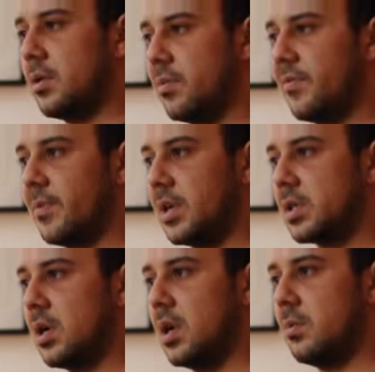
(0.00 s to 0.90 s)
and with me at the
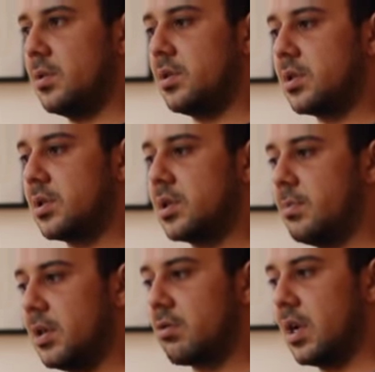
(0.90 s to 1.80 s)
time was
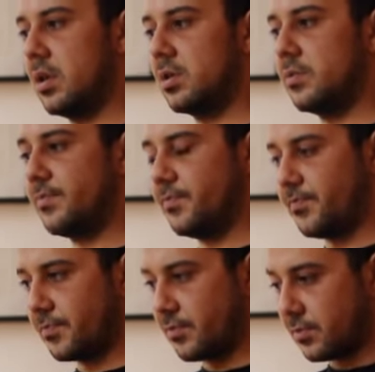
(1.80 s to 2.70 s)
Jimmy Crayon,
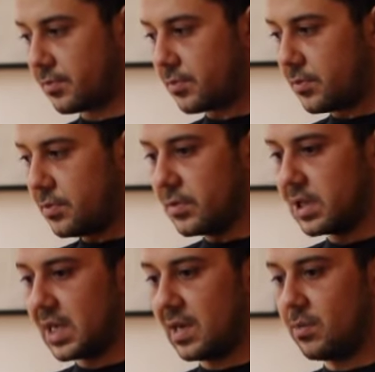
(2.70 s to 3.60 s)

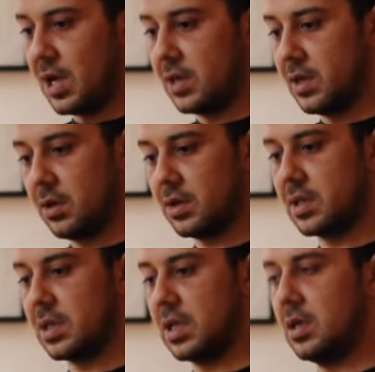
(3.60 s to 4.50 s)
Tan One and
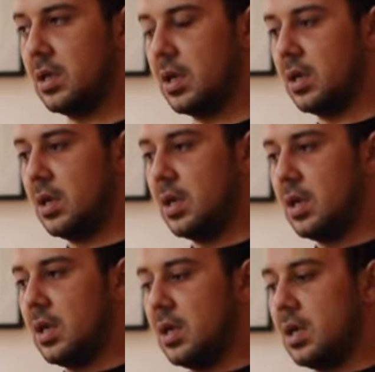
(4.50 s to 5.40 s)
Odyssey,
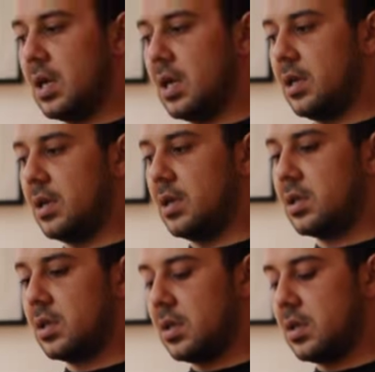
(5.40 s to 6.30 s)
and
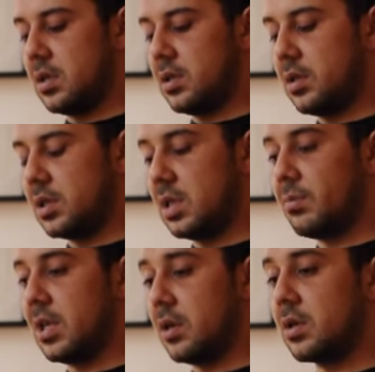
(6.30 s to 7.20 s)

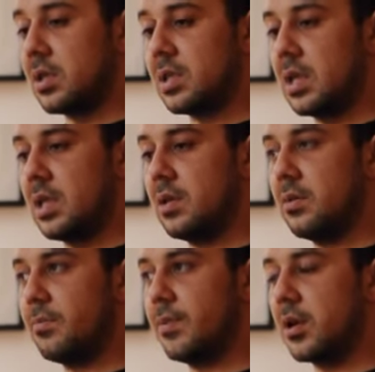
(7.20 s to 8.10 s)
Jimmy and Odyssey,
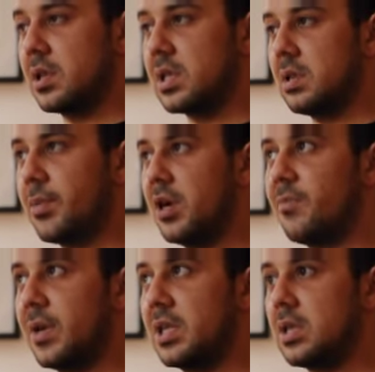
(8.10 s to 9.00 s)
because they'd
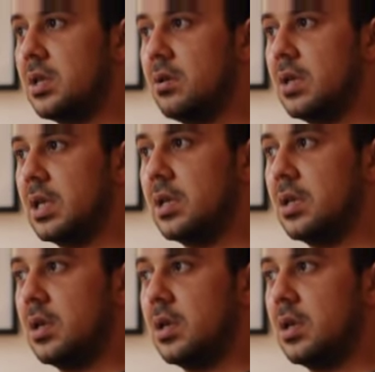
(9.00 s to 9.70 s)
both been to uni,